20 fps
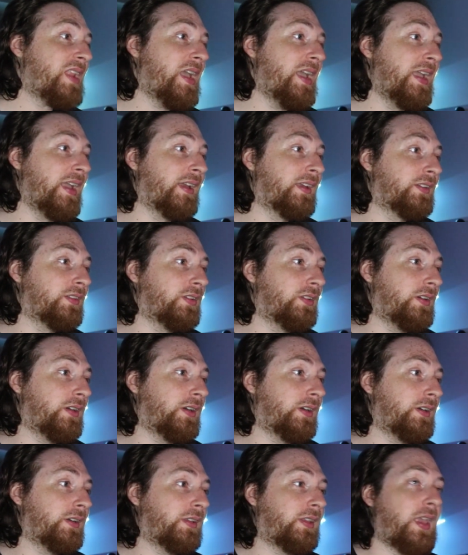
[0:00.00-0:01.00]
And
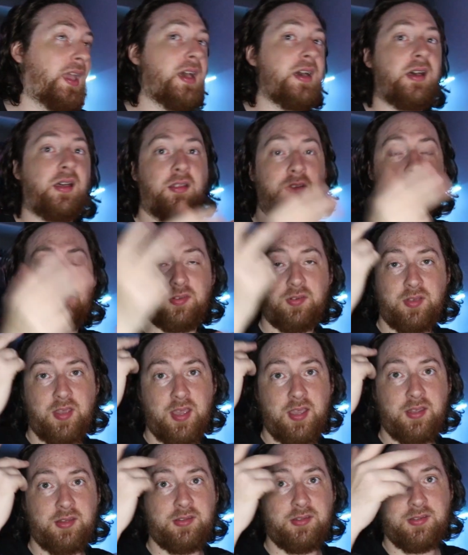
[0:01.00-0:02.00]
yeah, so
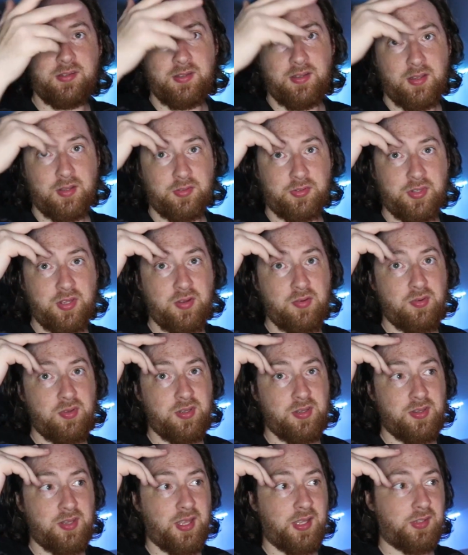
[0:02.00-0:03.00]
guys, I'll see you in
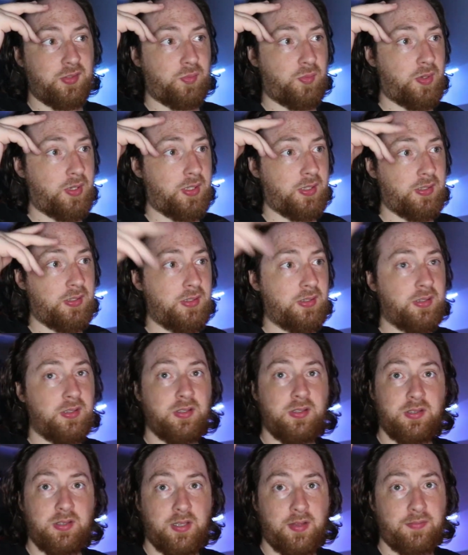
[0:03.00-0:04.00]
the next one.
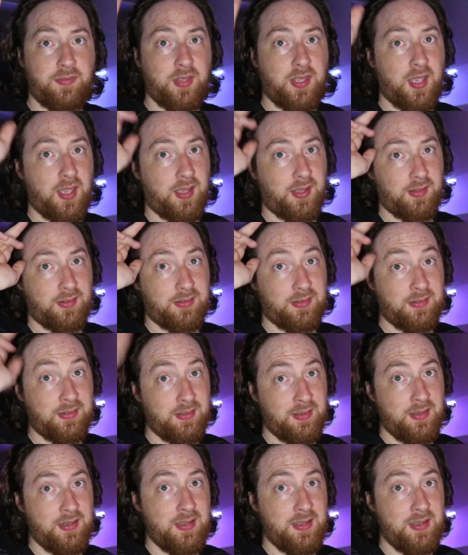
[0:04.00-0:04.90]
Love you guys.